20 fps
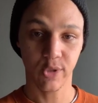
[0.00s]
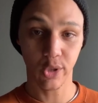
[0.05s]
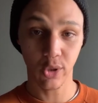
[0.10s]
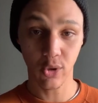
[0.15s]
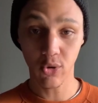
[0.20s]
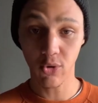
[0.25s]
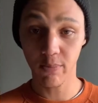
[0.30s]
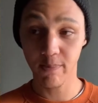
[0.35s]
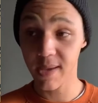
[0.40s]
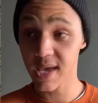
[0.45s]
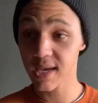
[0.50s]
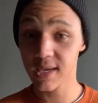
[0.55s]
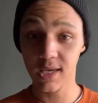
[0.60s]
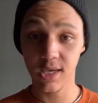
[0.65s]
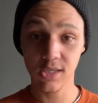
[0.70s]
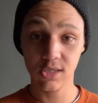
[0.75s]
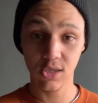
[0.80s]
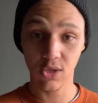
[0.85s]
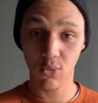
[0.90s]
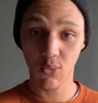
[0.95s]
The little
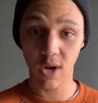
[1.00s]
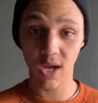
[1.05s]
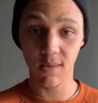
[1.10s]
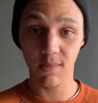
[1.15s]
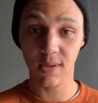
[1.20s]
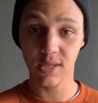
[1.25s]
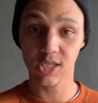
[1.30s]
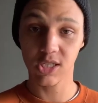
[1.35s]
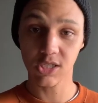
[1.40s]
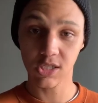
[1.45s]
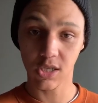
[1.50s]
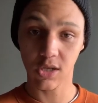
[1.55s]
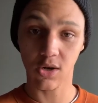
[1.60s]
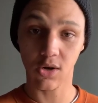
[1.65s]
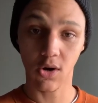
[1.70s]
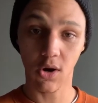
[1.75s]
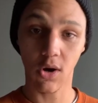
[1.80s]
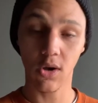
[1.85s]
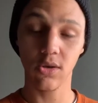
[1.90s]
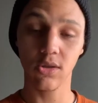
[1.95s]
Beckys and the white bitches
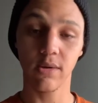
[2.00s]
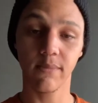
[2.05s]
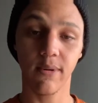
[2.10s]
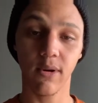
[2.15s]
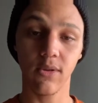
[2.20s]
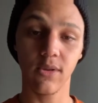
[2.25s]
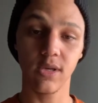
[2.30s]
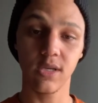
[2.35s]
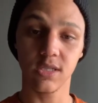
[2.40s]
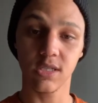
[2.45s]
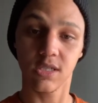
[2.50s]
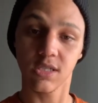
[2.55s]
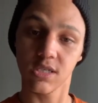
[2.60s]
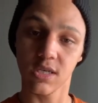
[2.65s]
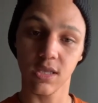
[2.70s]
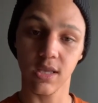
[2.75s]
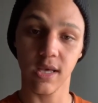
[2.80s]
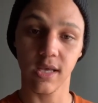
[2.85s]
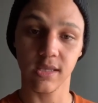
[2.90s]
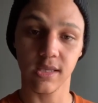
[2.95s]
that are calling the police
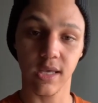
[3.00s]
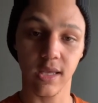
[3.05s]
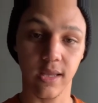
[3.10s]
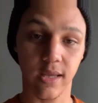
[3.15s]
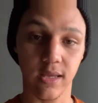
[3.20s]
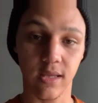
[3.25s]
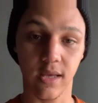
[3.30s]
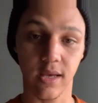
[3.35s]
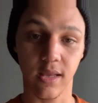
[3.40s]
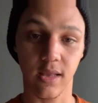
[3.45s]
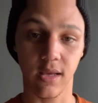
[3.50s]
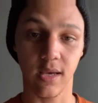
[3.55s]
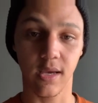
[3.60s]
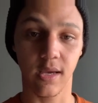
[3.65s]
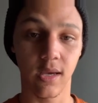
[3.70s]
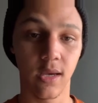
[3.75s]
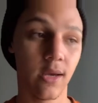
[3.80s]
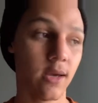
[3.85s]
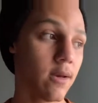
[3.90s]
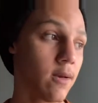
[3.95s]
and shit like that.
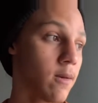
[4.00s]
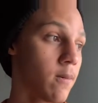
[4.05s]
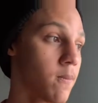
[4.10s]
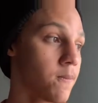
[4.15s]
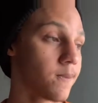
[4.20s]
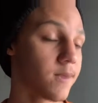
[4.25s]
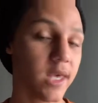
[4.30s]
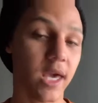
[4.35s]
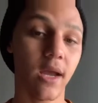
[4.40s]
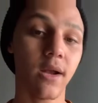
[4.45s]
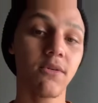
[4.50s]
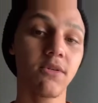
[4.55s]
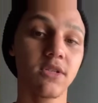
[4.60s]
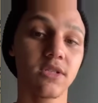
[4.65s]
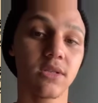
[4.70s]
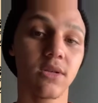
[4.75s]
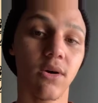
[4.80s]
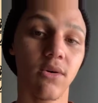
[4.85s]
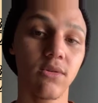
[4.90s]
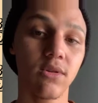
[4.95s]
Like
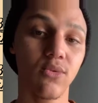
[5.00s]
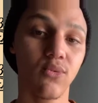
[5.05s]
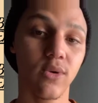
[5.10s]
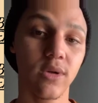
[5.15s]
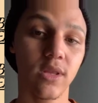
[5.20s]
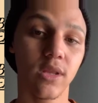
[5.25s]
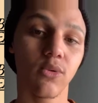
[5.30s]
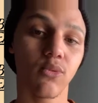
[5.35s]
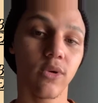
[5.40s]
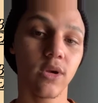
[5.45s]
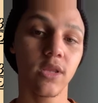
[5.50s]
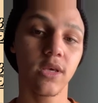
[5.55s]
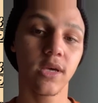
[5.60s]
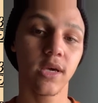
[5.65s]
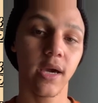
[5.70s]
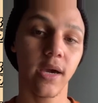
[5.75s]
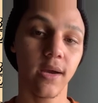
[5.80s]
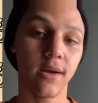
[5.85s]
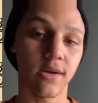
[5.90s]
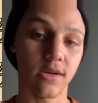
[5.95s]
Karen's the only one that
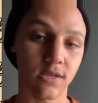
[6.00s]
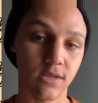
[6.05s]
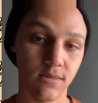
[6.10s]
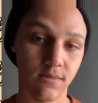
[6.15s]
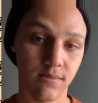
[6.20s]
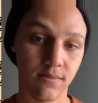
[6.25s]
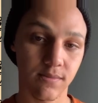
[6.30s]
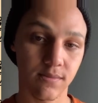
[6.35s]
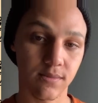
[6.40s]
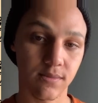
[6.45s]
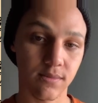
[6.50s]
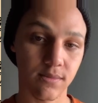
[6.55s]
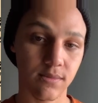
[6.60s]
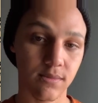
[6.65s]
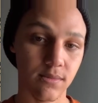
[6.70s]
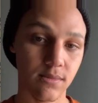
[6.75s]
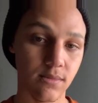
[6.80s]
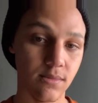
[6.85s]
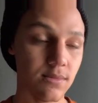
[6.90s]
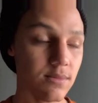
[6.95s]
really cares.
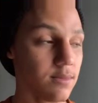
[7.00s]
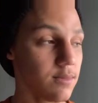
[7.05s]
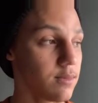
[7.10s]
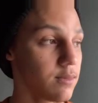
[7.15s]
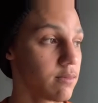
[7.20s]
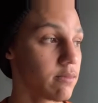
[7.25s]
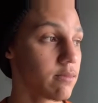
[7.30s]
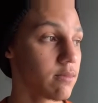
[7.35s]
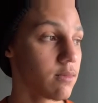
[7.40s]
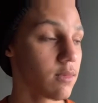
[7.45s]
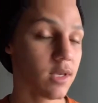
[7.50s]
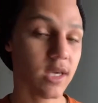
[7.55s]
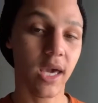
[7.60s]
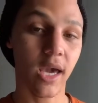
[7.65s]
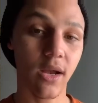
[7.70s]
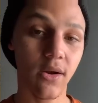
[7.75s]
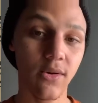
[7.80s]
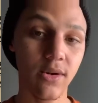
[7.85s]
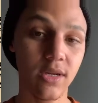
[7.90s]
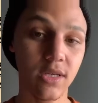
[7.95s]

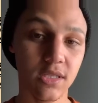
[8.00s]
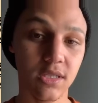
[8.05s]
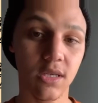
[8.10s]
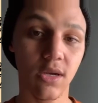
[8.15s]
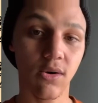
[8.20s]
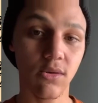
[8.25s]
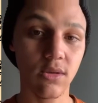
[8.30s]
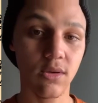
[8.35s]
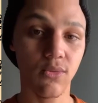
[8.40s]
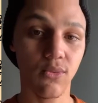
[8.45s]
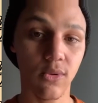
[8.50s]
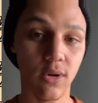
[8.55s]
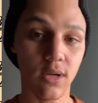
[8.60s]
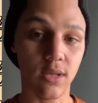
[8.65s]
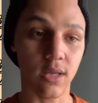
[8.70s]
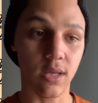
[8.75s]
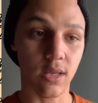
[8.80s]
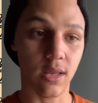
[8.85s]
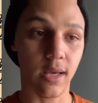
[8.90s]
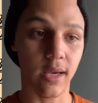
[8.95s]
Karen is the only
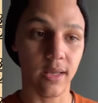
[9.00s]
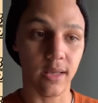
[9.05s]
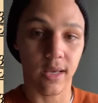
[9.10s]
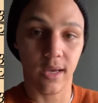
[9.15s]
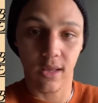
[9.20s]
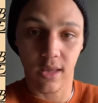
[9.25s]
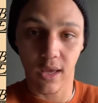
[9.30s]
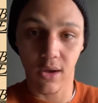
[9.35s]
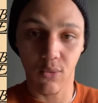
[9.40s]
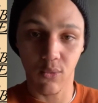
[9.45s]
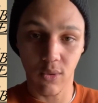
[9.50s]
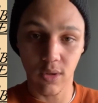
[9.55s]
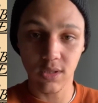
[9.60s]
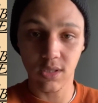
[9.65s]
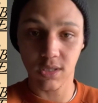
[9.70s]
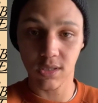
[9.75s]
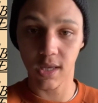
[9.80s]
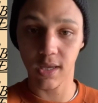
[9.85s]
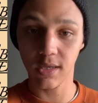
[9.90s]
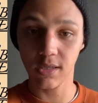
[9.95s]
one that like
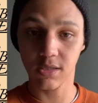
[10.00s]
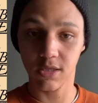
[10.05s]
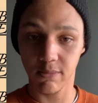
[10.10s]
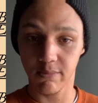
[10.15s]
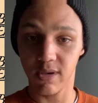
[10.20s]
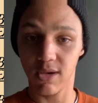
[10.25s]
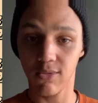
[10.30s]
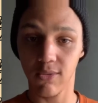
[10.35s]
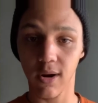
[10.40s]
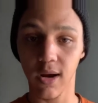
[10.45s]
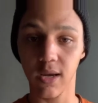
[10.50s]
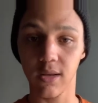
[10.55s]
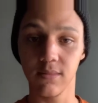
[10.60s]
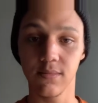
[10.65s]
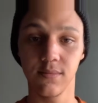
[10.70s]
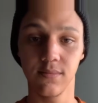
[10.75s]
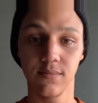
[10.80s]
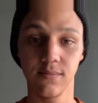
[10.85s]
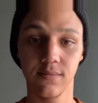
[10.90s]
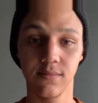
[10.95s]
wants things to be right.